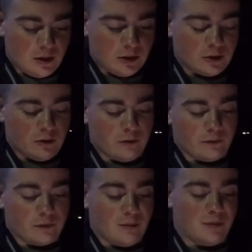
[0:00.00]
So
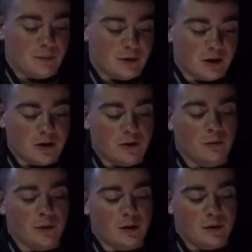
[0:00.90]
front bumper, get a new
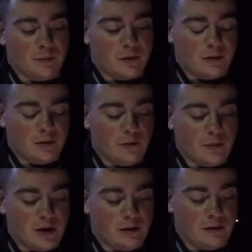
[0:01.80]
rear bumper, new
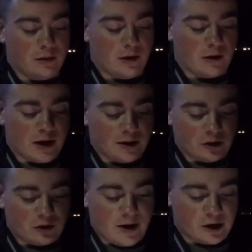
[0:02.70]
bed. I already got the
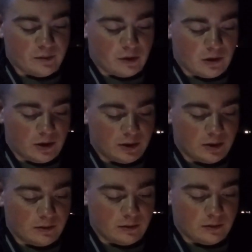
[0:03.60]
traction bars.
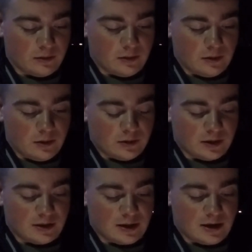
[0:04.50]
We
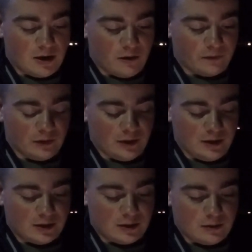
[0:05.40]
can take that off the list.